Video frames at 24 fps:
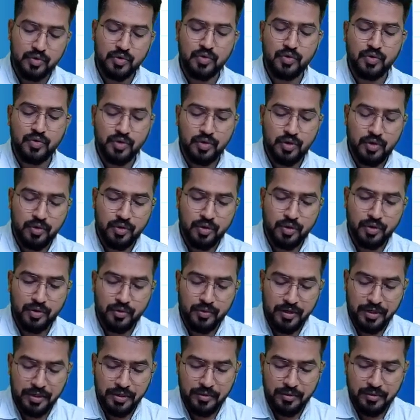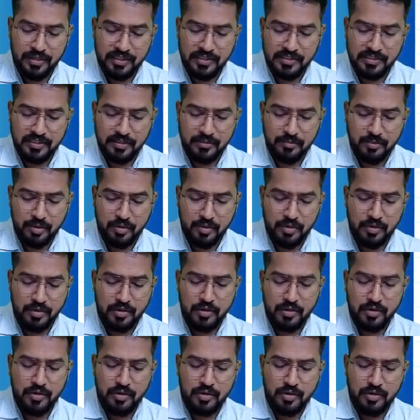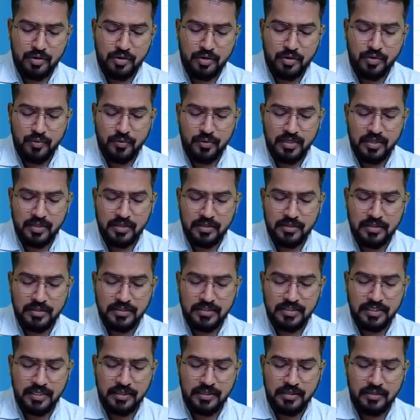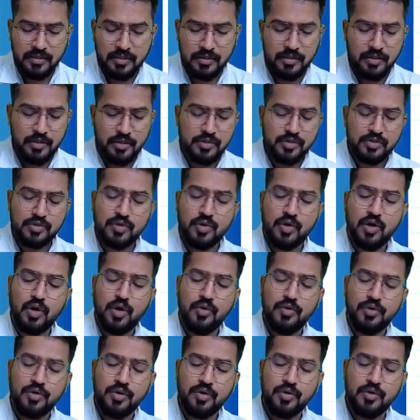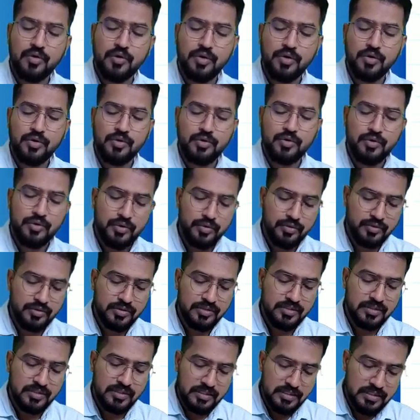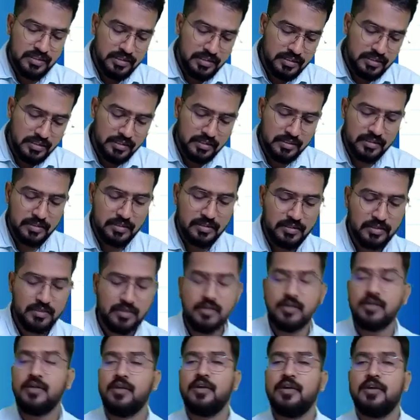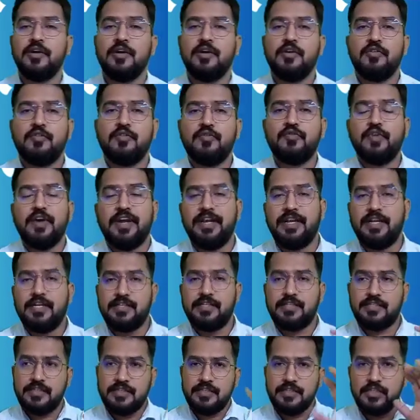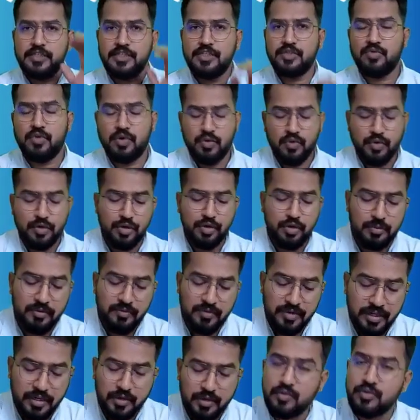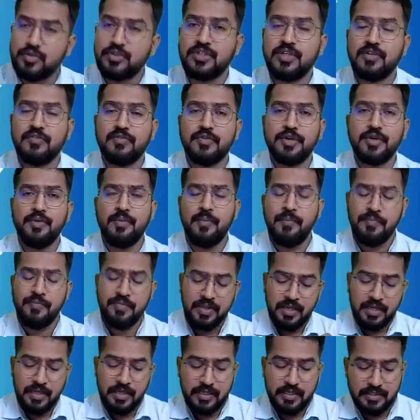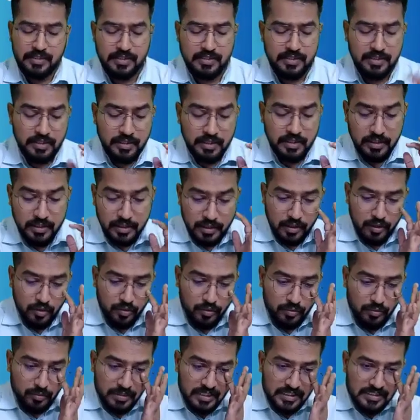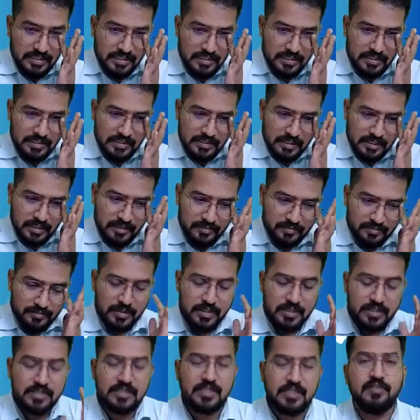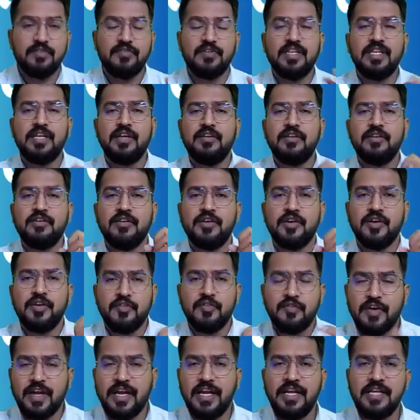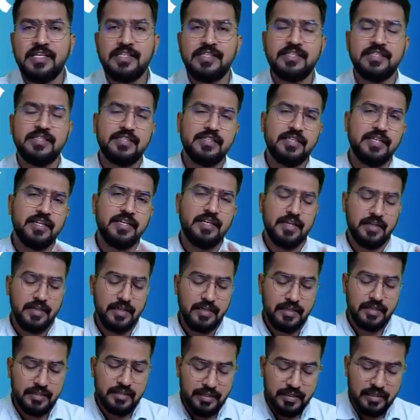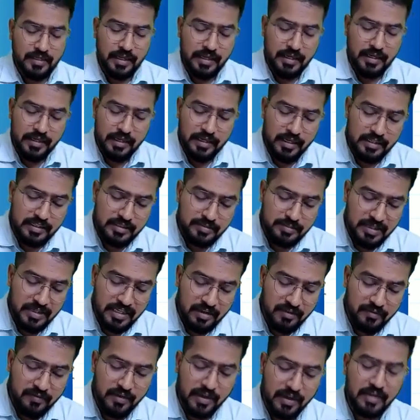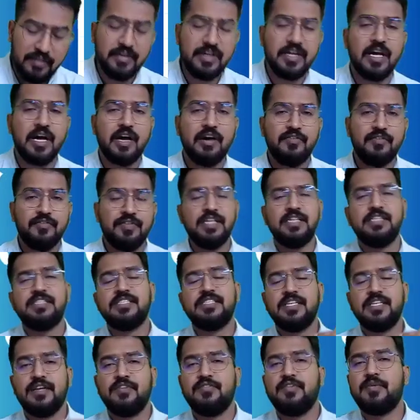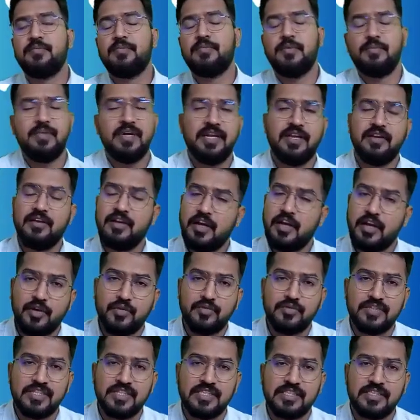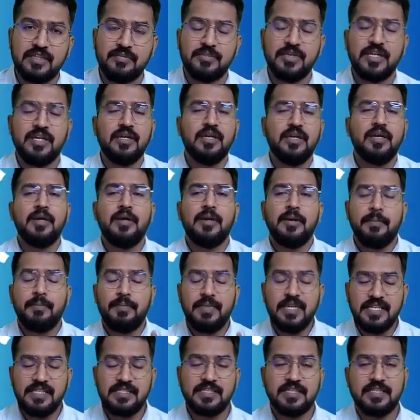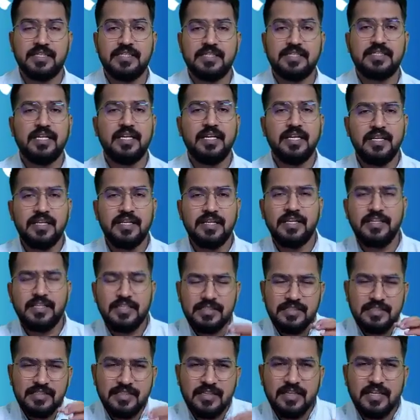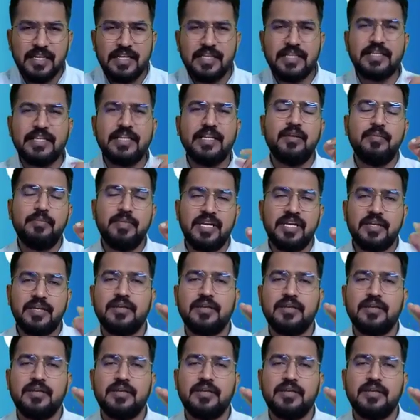you are going to write your exam on 12th Jan. So how you are going to use this 5 days is what going to be very crucial for you. Yes. Now please understand, sir, whether 5 days is needed. Technically speaking, 5.5 days is needed for preparing accounts exam. Now please understand that is little bit